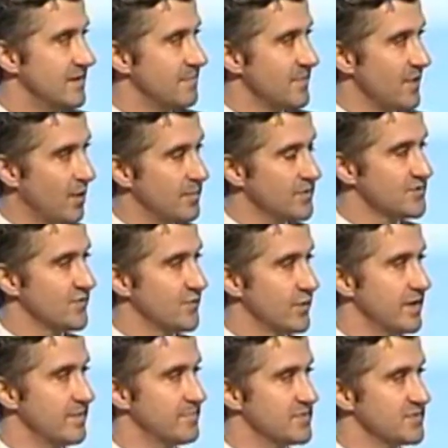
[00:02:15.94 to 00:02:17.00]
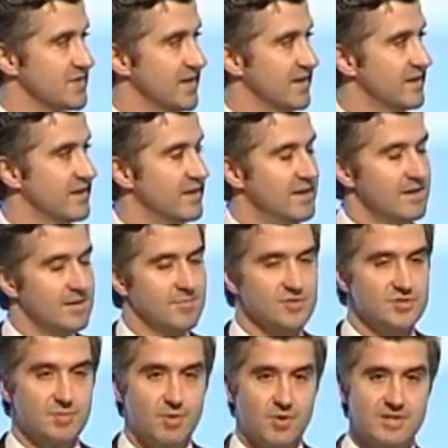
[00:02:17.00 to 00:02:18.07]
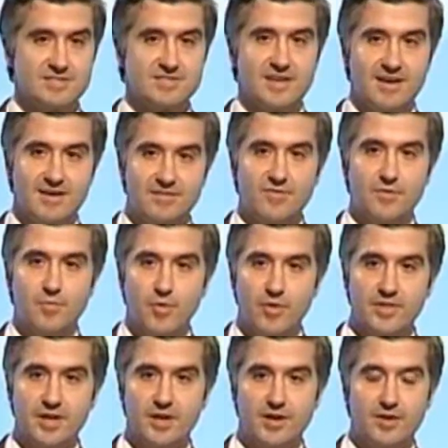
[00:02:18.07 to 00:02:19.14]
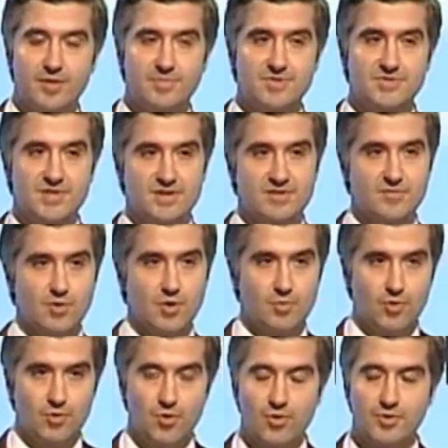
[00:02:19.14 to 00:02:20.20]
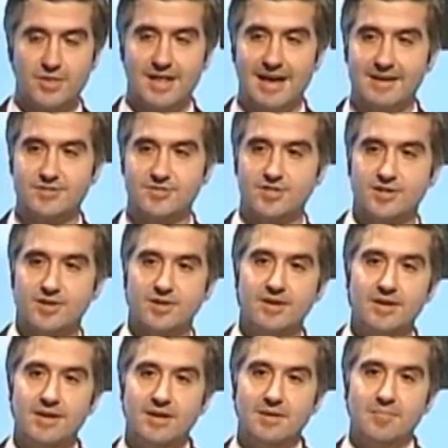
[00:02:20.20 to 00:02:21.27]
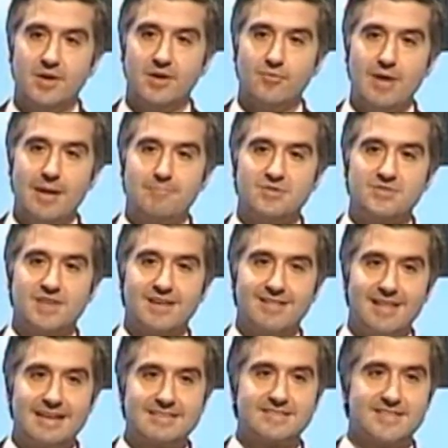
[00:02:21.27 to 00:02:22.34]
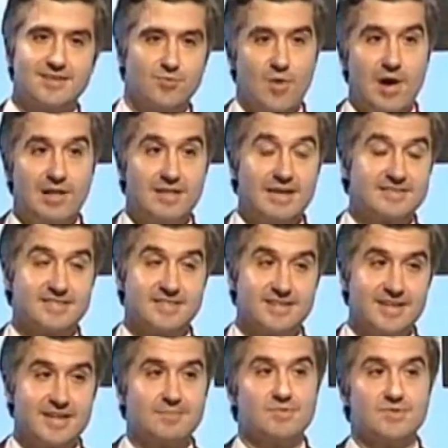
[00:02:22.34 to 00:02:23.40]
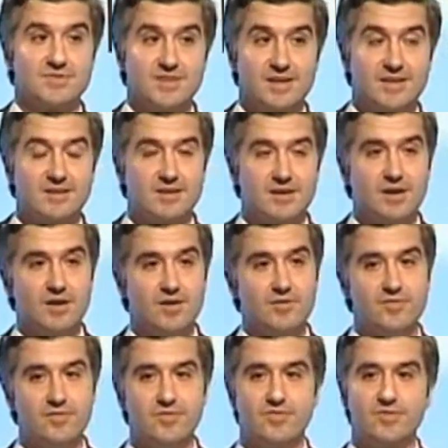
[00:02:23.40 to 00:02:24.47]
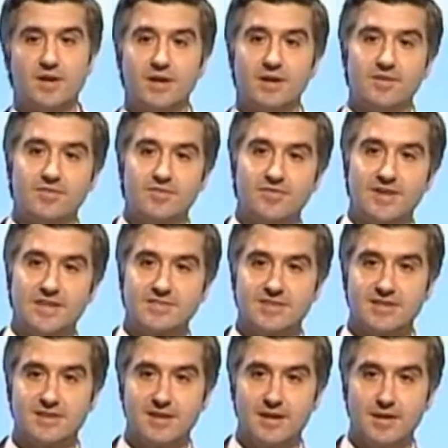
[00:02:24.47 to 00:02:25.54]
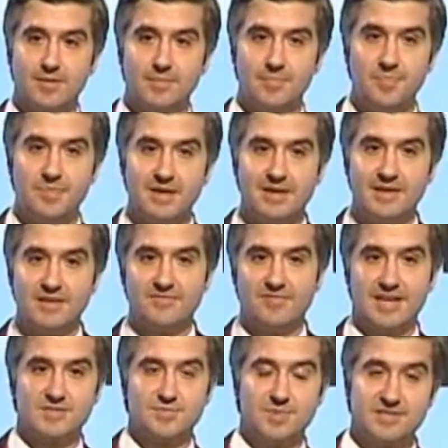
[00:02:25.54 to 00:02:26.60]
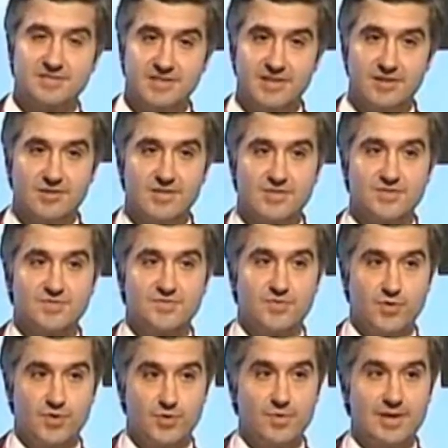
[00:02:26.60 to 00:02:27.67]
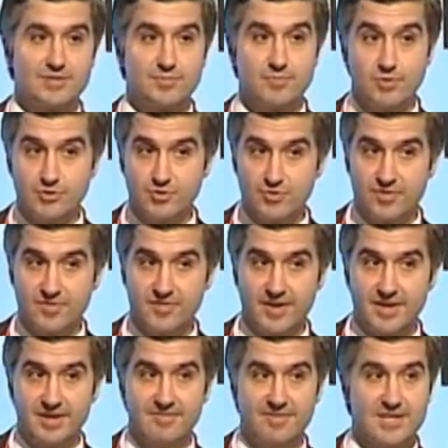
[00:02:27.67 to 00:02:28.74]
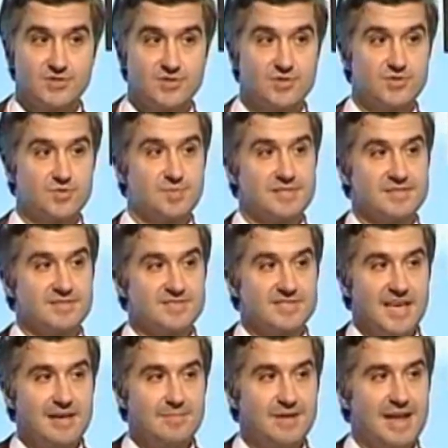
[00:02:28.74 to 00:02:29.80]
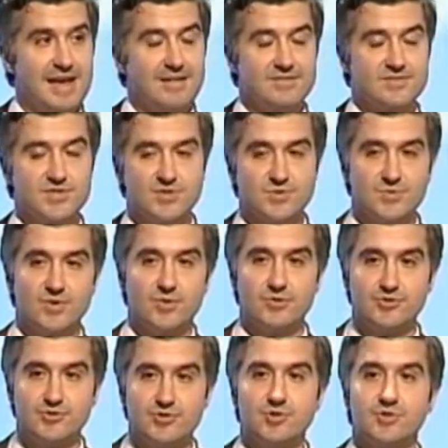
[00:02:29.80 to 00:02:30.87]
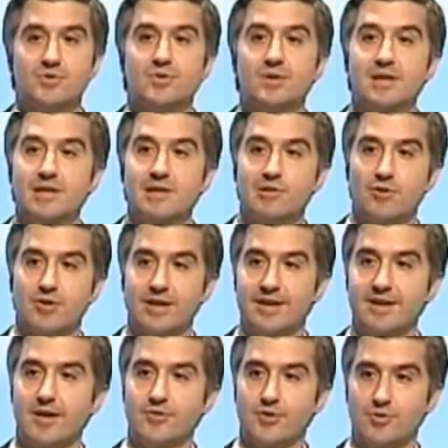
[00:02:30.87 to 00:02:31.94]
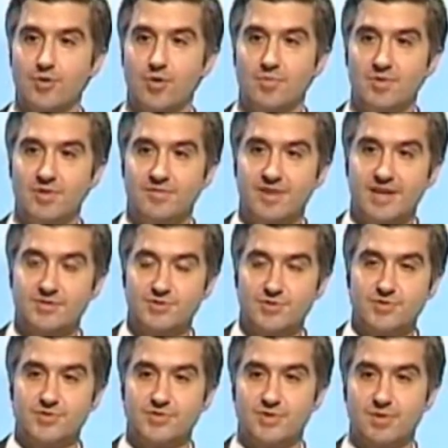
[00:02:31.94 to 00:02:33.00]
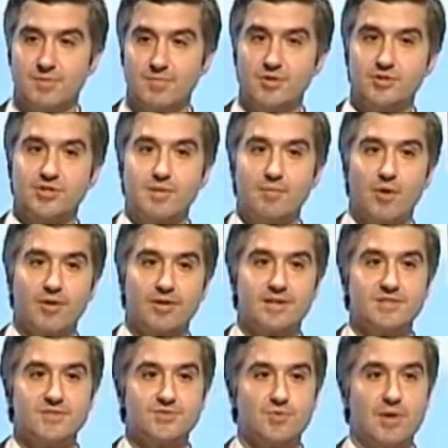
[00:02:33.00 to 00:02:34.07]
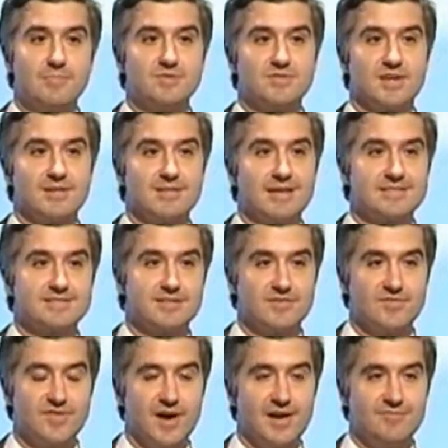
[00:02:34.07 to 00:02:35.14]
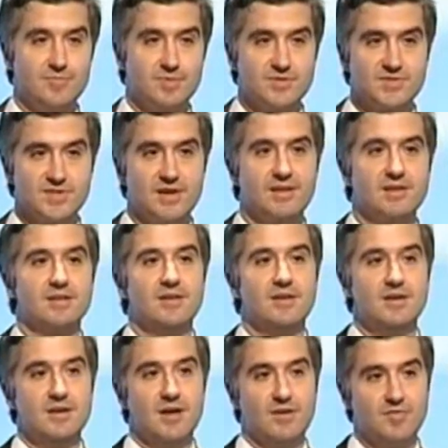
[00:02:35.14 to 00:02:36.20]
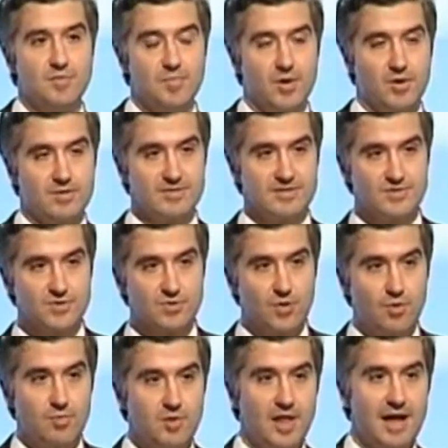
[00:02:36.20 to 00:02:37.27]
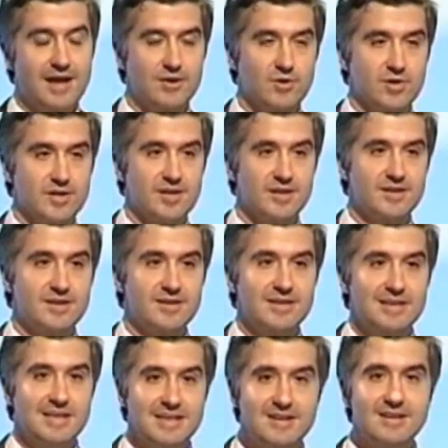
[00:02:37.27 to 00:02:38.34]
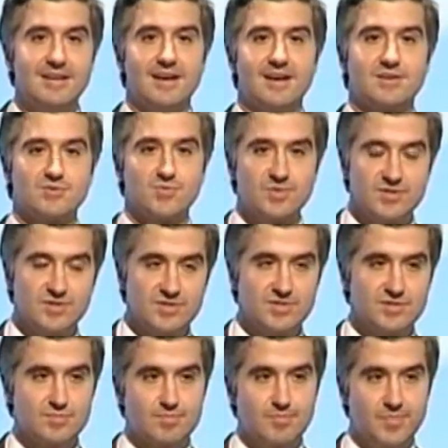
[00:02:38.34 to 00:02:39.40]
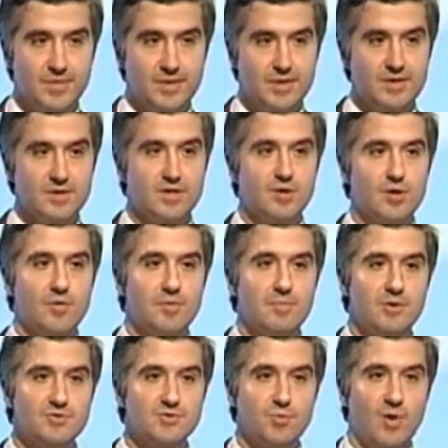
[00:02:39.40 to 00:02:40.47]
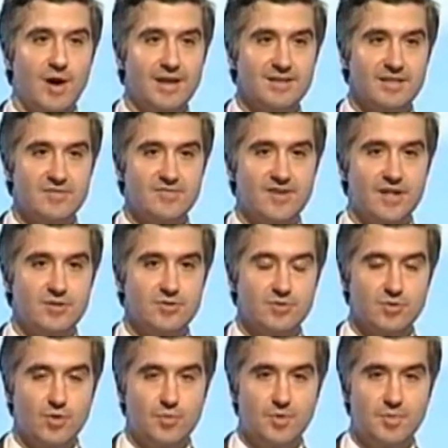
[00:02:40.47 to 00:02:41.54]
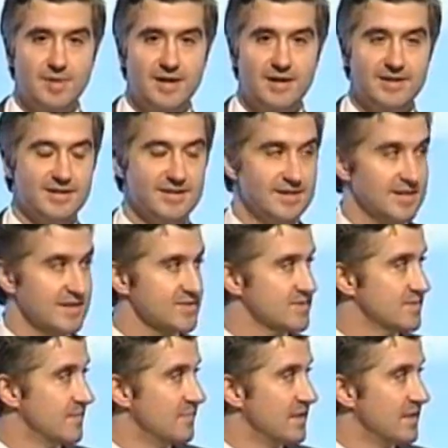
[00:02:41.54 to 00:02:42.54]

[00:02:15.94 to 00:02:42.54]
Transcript: Almost forty percent. Emerging markets accounted for more than one hundred percent of global growth last year, but represent less than, well less than ten percent of, of fixed income investments. Here it's for U S mutual fund investors, but the same analysis would hold true looking at other global investors. Emerging markets represent less than five percent of the Barclays Global Aggregate Index, which is the, you know, the most widely followed global bond index.